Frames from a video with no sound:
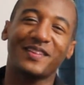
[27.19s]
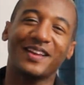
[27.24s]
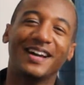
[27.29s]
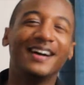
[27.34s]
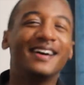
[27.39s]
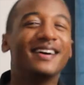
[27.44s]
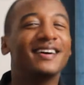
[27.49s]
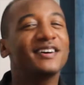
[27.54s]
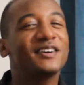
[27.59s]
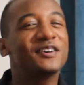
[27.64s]

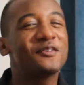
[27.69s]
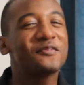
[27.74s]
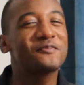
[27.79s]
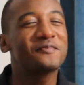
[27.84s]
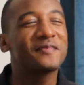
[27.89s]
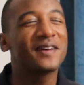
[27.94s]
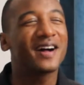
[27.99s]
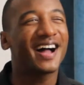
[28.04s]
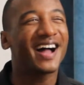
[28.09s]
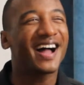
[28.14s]

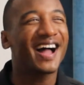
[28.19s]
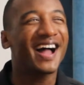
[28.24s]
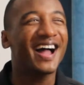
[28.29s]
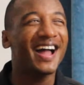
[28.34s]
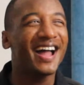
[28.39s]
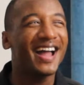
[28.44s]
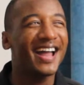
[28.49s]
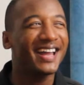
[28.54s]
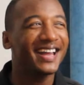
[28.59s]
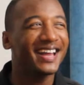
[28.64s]

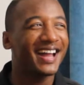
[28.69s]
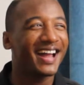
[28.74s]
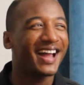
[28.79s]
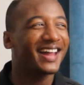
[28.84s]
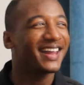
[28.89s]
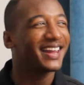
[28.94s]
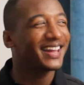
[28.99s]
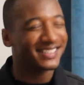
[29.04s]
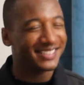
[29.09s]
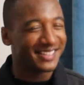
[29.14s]

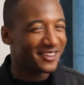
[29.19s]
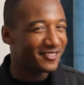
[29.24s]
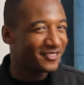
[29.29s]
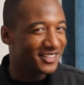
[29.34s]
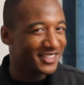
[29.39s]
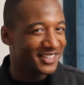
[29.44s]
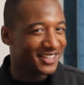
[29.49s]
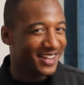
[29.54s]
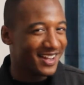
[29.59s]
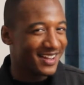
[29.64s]
I like to have a
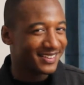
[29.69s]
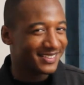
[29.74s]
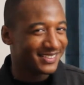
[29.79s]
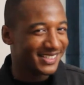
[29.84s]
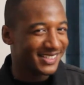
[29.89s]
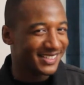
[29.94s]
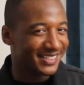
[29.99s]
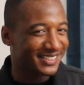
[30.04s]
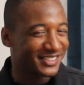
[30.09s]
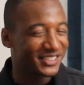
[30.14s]
little
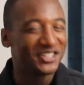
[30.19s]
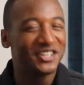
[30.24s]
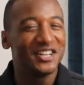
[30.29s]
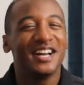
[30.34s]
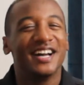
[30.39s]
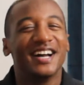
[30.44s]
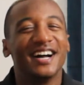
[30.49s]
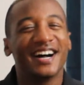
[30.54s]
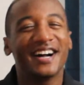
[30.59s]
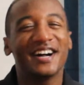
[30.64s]
cocktail.
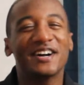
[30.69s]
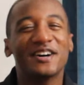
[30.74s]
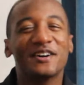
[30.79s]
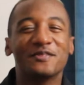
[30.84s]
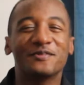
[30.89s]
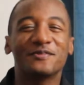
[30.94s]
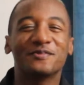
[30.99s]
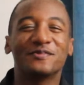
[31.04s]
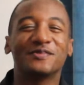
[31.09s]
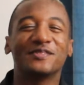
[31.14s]

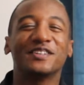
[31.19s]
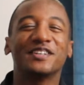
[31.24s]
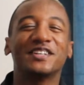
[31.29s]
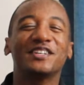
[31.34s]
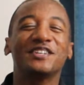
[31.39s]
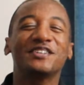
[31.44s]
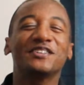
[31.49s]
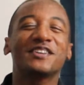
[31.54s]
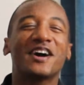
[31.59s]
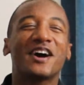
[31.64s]

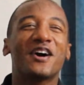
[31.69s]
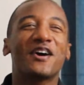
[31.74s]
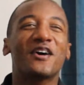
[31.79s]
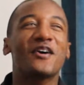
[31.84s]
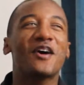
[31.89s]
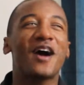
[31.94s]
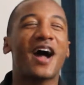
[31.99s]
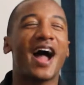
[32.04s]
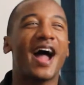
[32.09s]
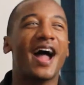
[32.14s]
You
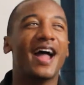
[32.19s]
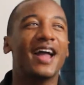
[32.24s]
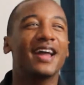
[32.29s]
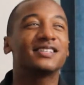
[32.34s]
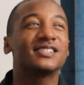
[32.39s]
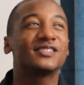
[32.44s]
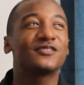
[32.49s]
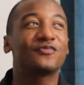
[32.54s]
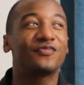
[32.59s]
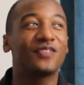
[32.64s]
know,
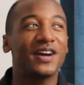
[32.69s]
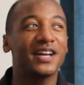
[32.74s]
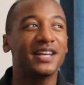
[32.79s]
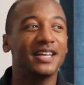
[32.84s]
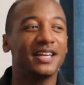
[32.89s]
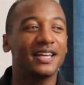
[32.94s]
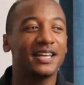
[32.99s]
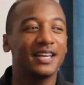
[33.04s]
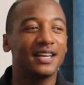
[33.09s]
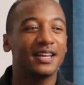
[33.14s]
it's
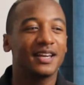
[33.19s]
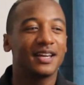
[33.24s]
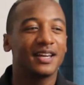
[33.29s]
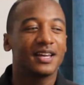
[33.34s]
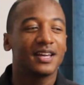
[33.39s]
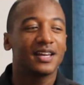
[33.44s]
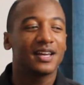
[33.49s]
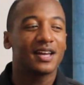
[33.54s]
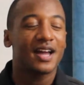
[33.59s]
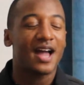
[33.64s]
funny,
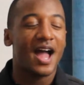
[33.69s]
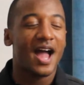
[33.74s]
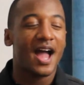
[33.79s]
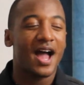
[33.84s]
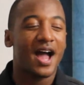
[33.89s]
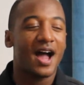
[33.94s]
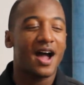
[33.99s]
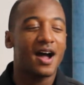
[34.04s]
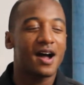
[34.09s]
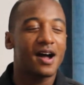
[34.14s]

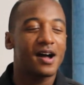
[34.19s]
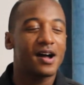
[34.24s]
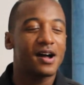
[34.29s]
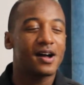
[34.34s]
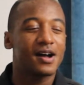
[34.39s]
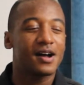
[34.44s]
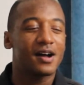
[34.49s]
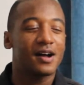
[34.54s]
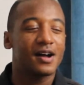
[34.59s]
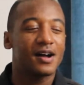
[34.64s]
when
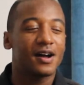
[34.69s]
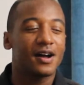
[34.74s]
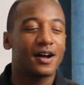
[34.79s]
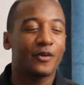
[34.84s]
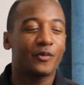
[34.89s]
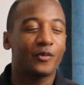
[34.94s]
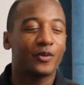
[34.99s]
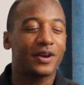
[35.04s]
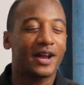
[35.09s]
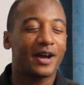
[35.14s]

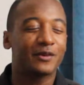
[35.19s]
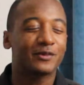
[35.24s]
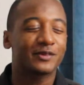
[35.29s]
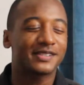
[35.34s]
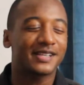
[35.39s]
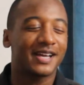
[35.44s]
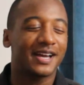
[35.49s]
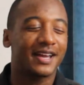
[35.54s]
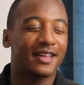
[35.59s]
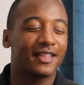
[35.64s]
I
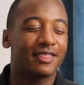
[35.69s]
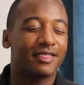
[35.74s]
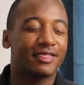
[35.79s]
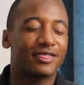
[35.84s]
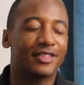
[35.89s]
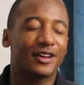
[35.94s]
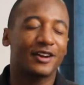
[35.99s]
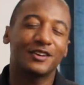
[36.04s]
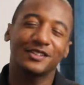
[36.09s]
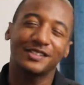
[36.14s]
was like
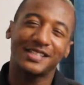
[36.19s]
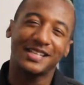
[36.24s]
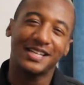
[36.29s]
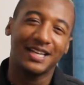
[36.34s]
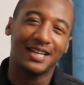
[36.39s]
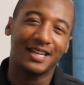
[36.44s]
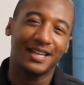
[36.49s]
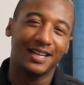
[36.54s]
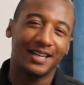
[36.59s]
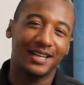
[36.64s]

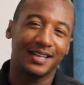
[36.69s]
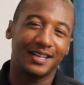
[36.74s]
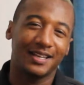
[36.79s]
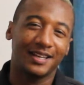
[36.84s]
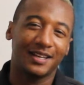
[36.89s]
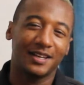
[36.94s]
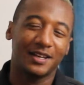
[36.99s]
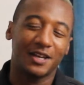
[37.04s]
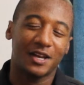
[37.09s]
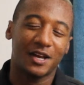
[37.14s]
13,
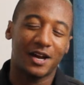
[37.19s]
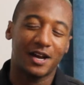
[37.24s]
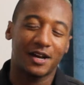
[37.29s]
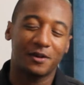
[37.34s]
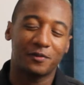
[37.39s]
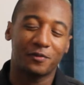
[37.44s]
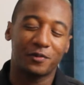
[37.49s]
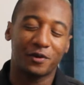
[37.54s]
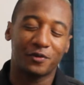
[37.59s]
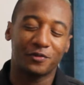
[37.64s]

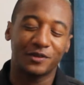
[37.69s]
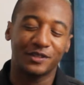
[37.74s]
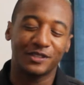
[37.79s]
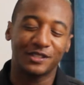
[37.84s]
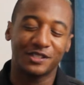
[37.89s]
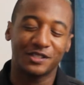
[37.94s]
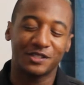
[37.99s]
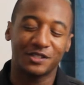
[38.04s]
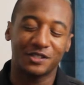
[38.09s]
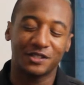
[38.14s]
I went
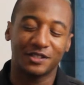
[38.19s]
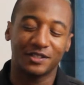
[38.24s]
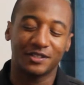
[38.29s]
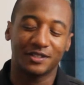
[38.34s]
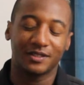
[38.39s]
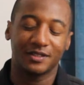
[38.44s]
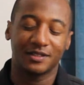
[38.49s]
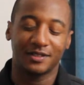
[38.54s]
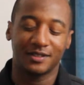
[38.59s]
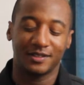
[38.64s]

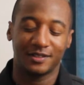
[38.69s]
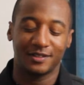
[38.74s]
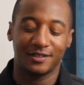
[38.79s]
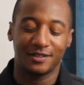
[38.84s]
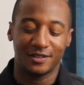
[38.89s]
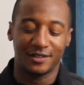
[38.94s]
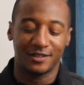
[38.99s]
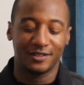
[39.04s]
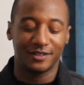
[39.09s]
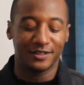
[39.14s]
to
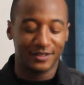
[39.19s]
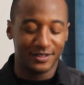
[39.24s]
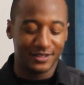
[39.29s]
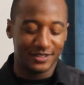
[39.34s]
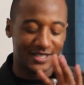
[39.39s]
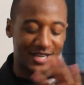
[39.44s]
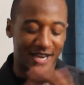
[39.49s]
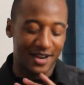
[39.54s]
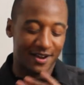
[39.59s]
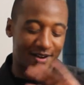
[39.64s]
a
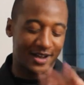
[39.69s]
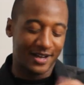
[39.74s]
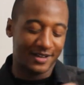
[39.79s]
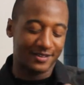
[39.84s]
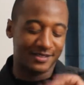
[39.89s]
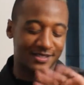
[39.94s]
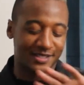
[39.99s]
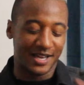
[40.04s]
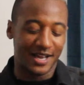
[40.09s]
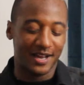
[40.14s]
town
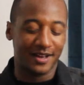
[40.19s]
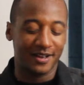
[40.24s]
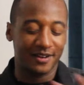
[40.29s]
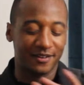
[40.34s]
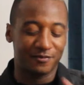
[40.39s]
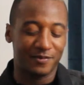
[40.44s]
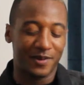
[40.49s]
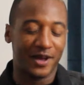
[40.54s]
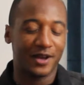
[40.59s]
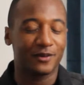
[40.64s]
outside
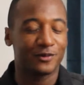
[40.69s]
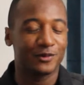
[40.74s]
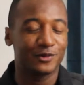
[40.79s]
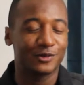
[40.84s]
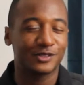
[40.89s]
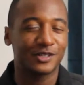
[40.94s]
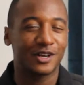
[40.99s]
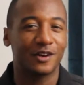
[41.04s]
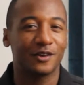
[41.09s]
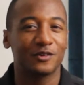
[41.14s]
of Baton
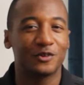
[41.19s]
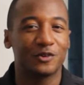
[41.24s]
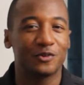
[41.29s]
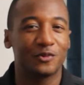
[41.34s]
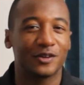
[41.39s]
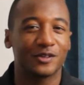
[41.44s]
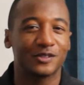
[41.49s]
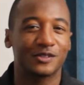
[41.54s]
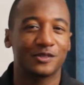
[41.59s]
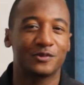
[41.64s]
Rouge called New
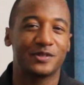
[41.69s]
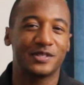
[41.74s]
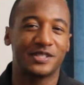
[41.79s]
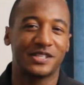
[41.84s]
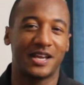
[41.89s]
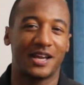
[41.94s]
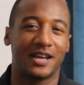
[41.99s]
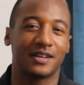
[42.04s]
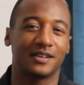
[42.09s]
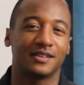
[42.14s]
Roads,
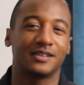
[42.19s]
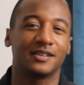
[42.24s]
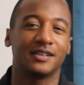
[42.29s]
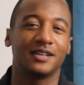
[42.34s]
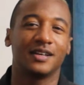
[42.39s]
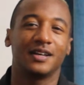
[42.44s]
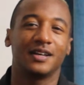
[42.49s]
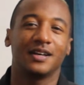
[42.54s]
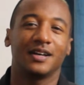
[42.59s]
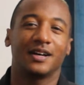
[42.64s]
Louisiana.
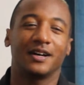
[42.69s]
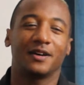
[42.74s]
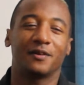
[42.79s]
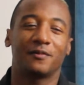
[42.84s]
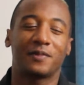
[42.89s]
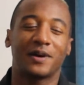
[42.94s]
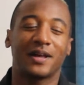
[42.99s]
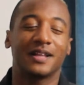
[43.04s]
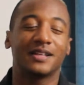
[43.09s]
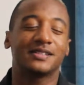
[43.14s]

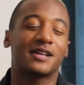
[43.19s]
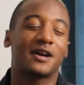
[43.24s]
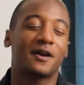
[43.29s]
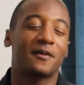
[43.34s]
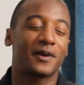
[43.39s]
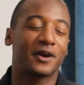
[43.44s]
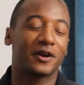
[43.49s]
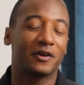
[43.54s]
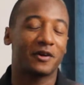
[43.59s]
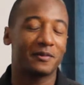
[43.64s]
By the time
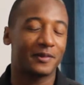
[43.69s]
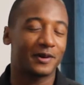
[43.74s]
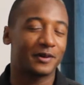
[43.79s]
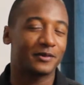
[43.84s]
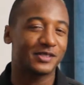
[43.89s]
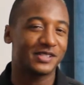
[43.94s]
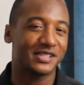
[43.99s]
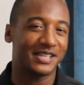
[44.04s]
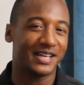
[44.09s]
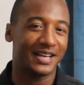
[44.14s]
my grandma
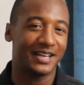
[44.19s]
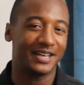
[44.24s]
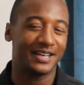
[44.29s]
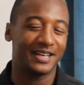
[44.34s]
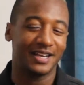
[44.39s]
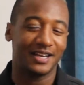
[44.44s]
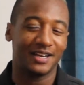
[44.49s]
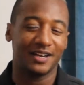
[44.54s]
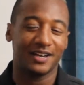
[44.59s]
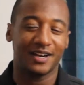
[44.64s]
was staying
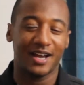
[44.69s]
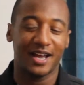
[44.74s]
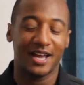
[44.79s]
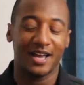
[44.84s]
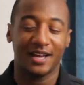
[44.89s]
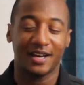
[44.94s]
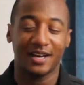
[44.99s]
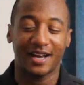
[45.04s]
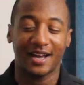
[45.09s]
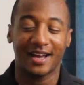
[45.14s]
there,
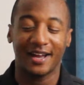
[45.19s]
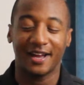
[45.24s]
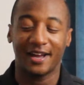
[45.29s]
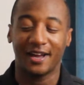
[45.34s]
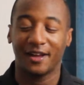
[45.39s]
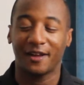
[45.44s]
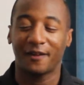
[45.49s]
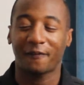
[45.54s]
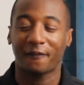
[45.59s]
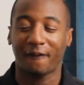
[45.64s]
and I
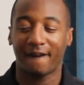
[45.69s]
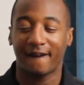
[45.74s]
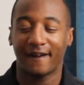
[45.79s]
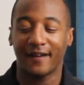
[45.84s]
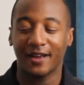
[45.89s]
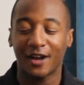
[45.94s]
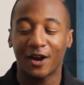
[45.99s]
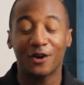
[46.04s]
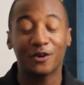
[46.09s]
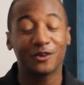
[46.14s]
had
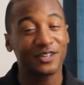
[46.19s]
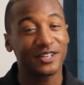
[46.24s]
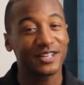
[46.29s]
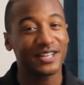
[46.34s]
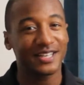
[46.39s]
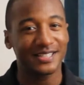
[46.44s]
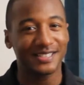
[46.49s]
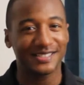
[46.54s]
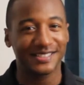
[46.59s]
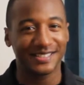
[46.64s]
like older
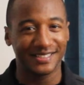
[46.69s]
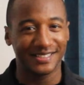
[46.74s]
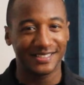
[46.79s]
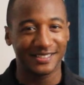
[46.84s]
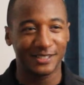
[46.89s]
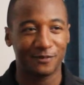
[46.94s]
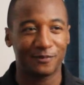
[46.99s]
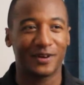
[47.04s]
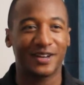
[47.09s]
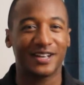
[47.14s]

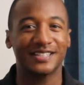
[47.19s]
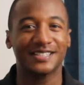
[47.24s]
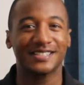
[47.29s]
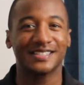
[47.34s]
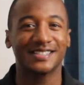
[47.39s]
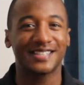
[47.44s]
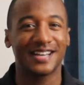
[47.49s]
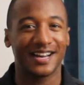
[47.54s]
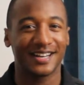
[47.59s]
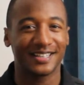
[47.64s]
cousins, and my
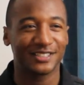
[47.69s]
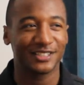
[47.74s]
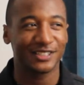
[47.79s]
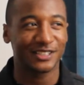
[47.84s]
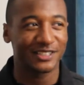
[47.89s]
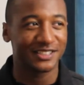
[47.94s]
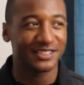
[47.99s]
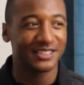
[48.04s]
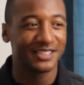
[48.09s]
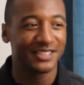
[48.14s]
cousin
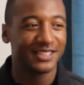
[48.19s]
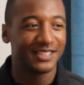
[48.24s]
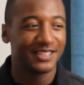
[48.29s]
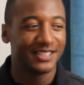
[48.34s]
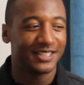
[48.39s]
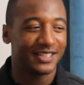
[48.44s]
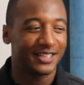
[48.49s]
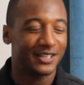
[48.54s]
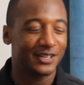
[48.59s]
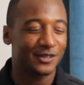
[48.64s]
Tasha
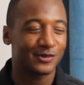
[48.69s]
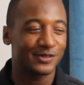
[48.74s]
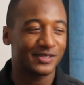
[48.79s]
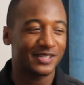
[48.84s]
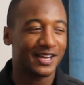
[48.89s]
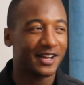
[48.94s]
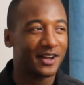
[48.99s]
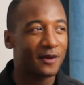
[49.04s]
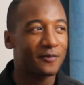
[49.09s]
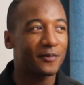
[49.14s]
was
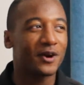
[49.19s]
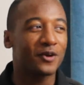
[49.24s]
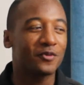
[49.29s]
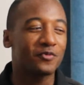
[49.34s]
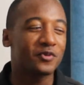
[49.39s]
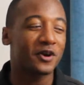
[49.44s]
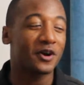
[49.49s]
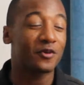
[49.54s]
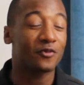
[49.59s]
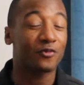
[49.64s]
like, come on,
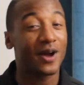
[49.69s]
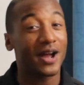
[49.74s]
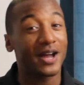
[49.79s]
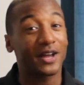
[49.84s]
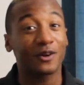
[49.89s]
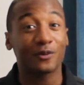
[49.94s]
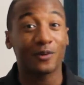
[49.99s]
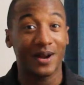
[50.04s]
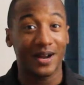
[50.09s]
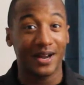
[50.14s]
we're gonna
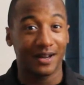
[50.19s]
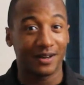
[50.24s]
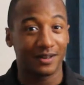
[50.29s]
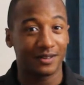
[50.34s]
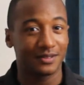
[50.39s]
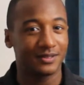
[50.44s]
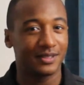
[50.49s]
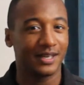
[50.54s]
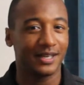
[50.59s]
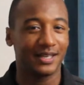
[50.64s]
ride
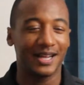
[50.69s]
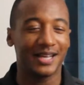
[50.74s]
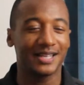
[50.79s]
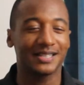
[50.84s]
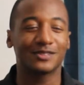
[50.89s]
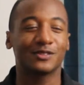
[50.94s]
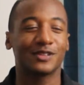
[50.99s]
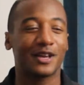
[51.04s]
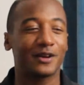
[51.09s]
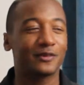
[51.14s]
around. And
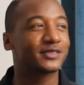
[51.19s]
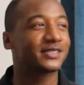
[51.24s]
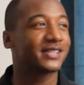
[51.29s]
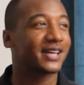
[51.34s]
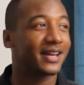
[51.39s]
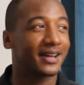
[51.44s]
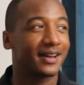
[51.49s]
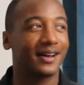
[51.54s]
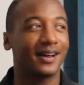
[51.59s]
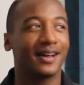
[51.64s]
that was
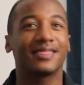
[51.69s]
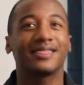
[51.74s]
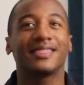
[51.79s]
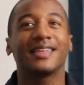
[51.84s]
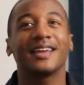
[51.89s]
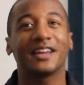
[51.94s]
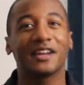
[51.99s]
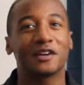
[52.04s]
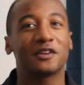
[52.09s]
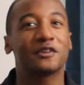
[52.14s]
like a
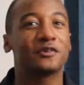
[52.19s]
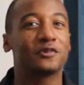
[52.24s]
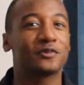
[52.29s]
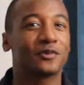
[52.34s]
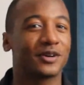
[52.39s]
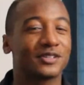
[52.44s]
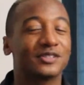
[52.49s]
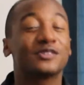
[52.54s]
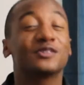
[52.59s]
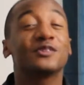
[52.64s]
thing in New Roads.